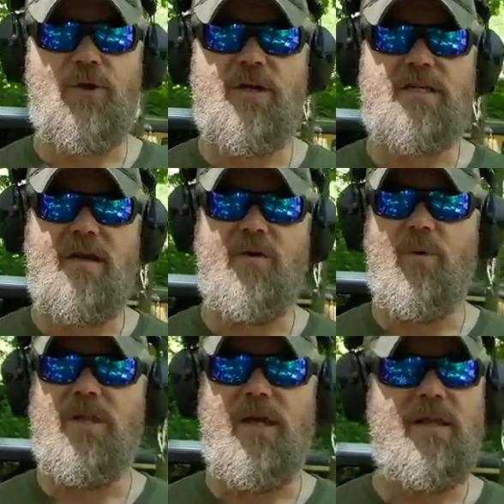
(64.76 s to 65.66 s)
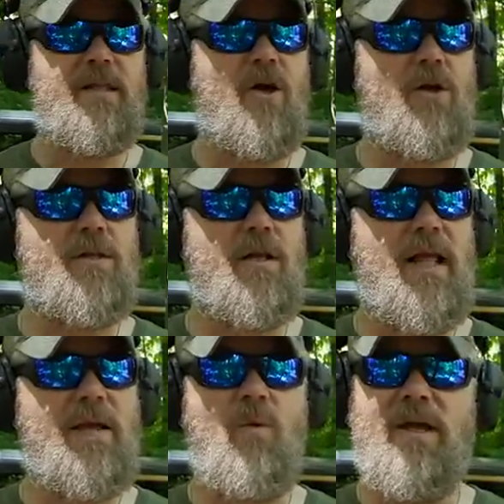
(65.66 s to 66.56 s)
thirty-seven. I think they called it the
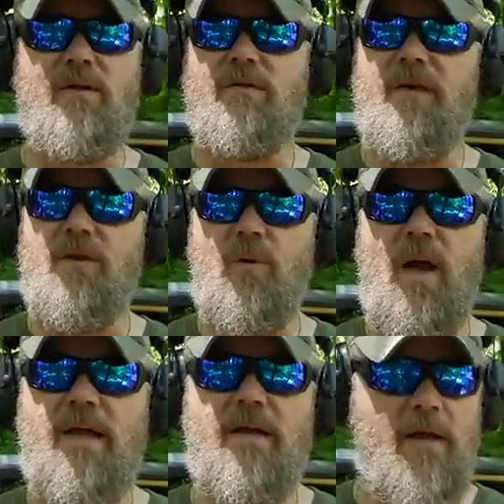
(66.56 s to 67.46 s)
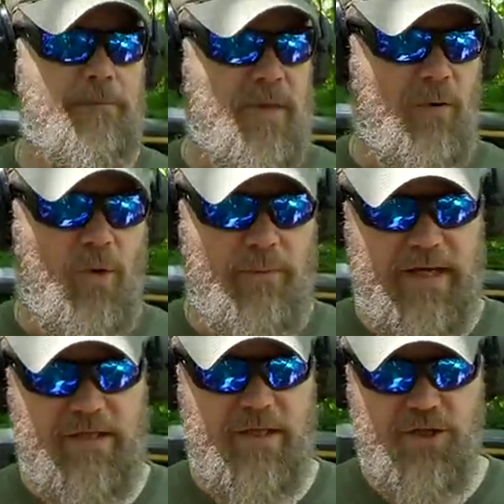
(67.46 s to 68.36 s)
lightweight or the featherweight. And what
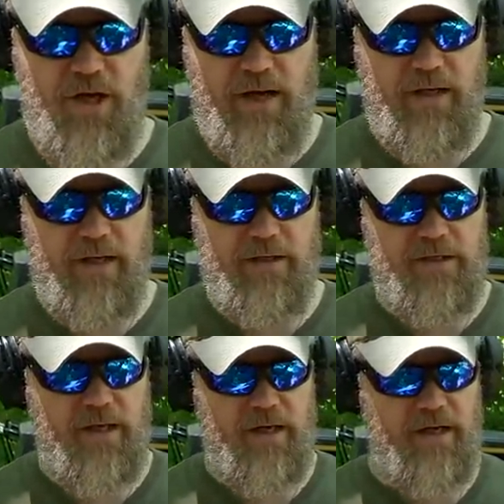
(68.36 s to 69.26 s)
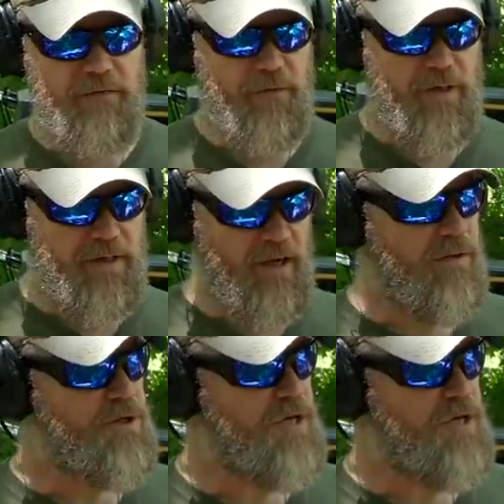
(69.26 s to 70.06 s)
makes these shotguns different than other